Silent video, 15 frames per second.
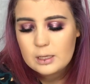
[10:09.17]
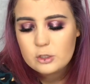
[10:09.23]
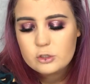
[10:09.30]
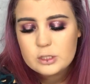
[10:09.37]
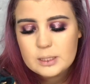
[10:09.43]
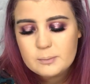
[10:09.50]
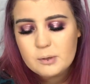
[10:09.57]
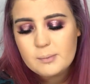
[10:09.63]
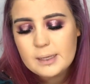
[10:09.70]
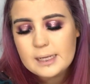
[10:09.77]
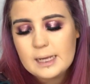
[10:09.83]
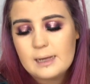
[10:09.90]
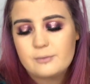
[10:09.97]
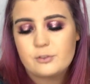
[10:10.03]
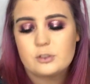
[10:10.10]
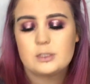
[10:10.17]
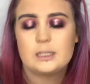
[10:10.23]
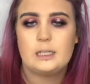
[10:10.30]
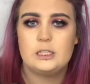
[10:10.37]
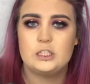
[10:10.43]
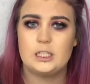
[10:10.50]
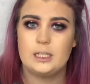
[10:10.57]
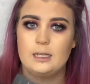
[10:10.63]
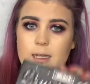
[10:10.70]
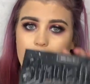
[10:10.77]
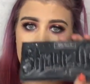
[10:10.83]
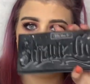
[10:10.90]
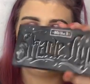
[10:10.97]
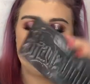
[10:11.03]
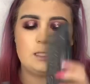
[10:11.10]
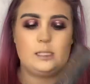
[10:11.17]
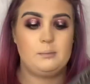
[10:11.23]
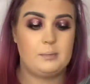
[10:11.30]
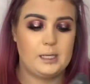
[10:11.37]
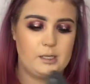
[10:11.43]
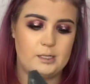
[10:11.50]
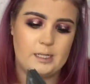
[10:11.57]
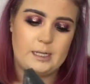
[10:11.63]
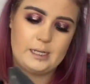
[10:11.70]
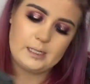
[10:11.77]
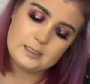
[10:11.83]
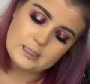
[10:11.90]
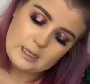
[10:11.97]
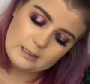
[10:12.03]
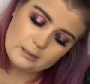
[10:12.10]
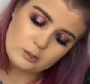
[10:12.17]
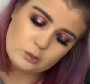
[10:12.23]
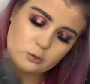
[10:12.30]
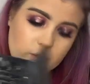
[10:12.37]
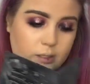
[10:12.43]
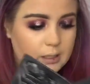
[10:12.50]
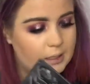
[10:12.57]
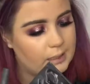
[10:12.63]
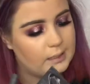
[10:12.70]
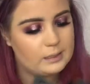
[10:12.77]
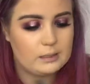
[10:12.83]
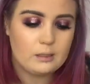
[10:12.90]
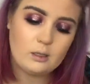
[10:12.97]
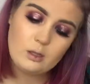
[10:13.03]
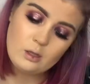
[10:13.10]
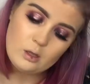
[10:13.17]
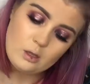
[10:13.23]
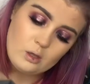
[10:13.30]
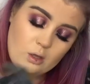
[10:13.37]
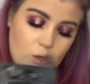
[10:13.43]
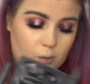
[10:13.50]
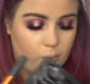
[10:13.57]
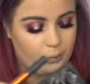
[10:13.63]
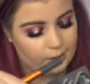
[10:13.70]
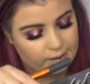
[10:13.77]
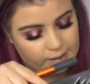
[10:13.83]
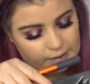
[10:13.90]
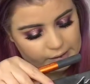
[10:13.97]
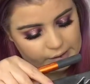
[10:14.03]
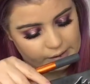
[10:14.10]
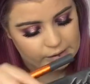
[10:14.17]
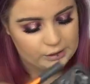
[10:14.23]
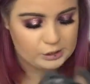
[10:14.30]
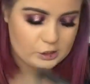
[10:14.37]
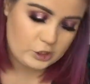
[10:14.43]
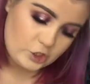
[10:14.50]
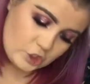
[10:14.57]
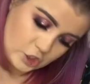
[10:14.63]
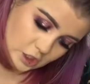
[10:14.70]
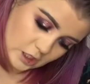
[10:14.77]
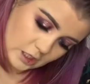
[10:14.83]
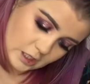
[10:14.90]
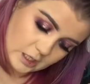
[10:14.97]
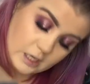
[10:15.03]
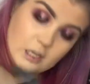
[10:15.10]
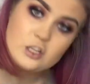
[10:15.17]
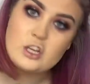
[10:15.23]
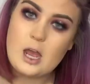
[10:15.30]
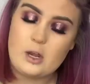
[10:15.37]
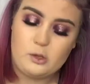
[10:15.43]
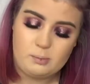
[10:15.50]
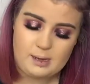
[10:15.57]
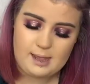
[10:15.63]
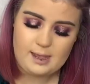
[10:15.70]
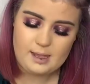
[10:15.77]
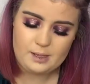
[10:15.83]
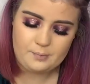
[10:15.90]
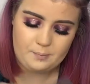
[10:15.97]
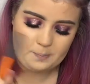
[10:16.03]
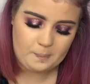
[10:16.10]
I'm going in with my Kat Von D Shade Night, which has seen better days, and I'm going in with the shade Shadow Play.